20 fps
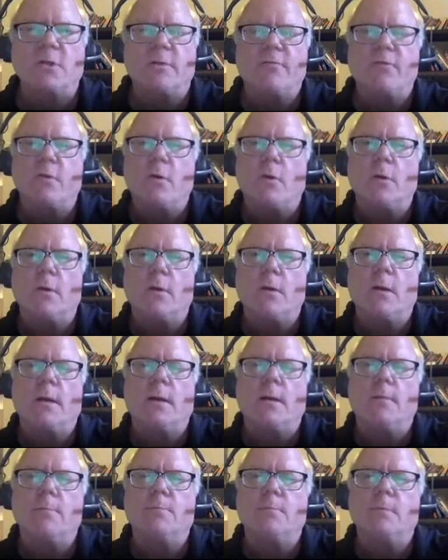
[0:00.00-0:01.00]
If you go
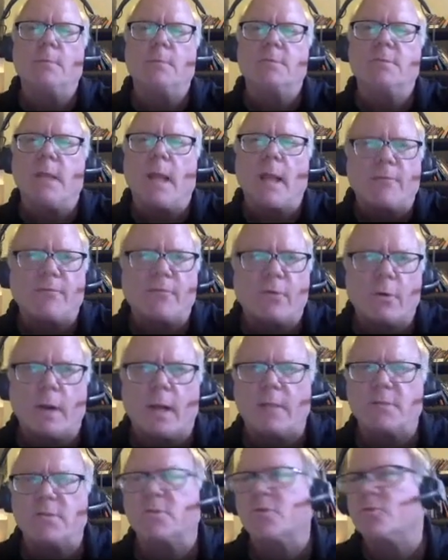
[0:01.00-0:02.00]
to Stanford,
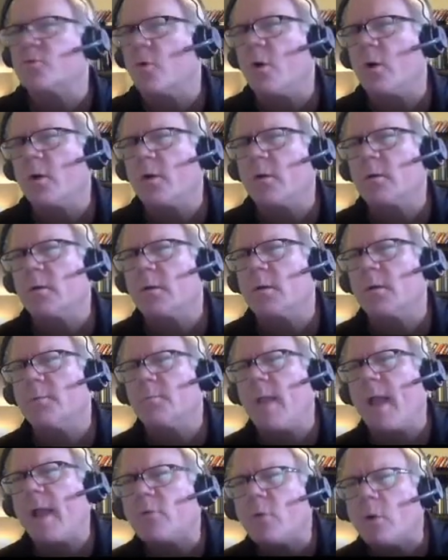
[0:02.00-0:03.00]
has a strong
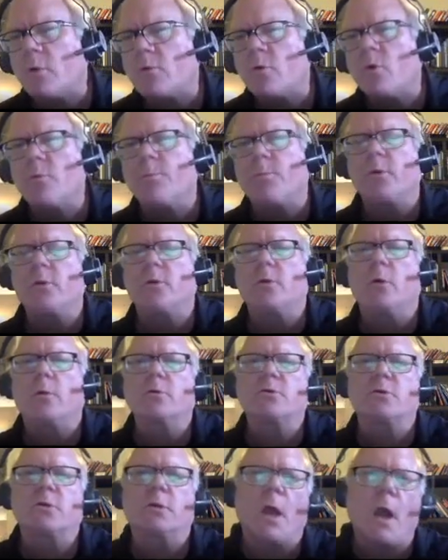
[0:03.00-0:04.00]
macro group, or you go to
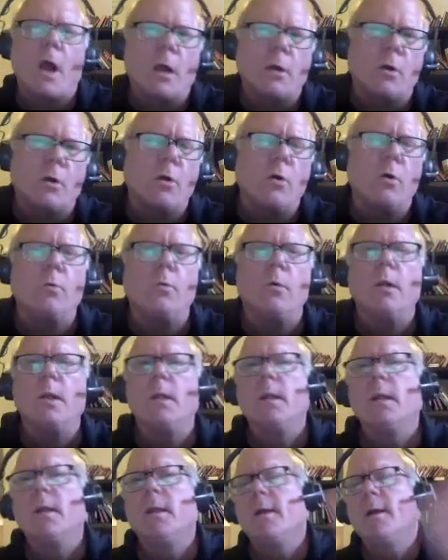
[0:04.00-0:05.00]
Chicago
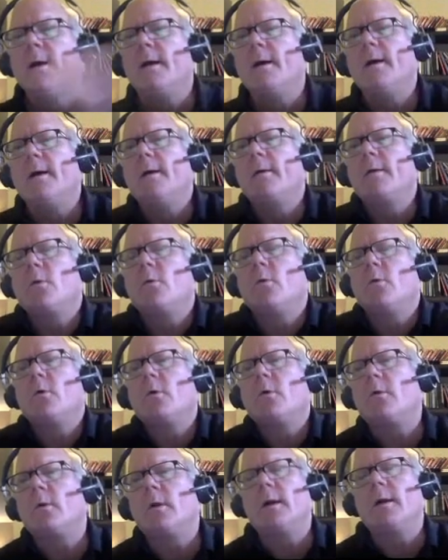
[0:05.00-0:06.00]

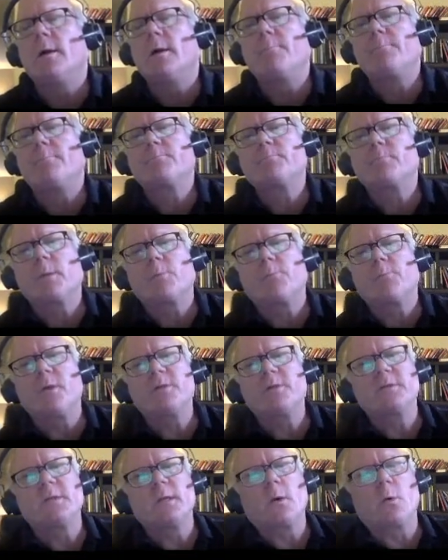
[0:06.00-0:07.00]
or
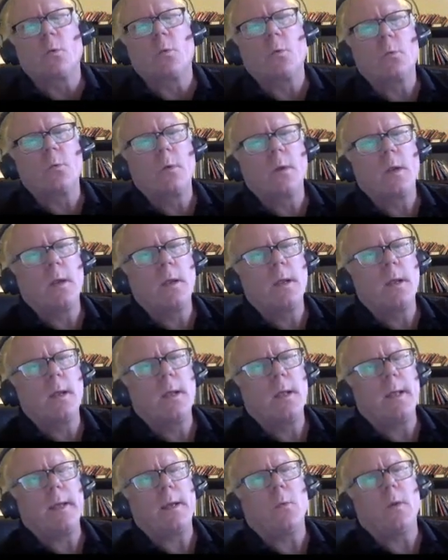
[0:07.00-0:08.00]
Princeton or
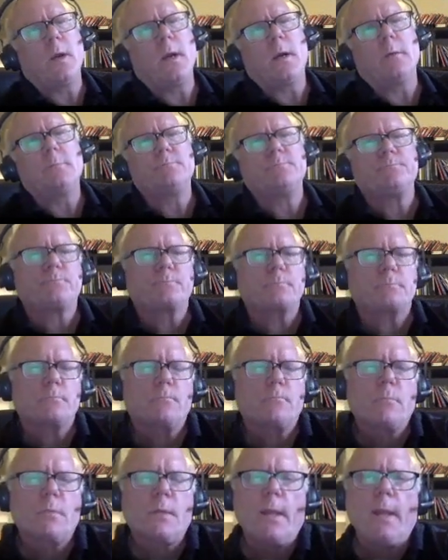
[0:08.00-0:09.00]
anywhere,
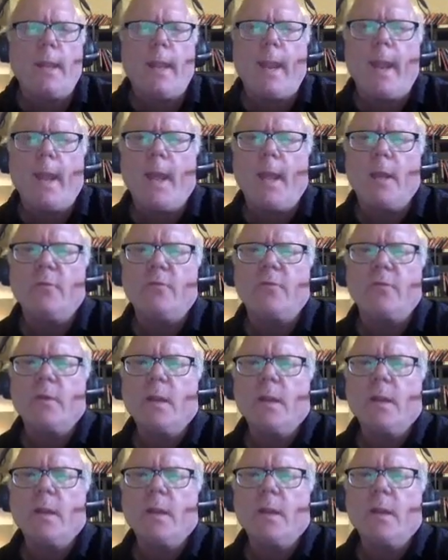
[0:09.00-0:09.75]
and